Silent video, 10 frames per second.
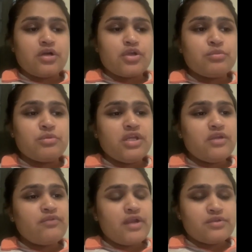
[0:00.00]

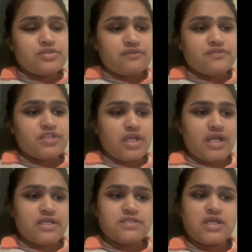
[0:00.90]
cumulative values of
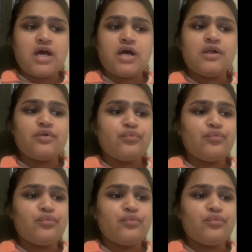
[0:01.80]
shares are